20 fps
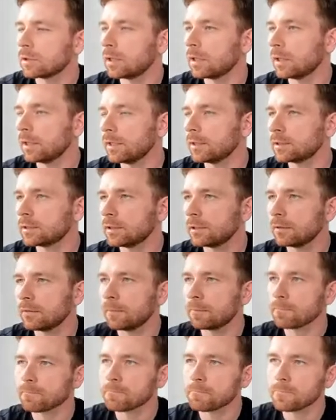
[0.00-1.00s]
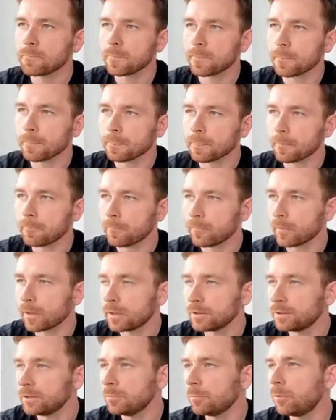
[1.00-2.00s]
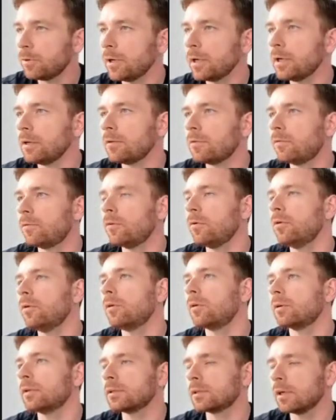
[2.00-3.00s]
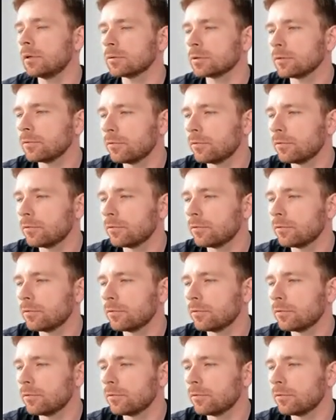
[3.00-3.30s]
as a template for resulting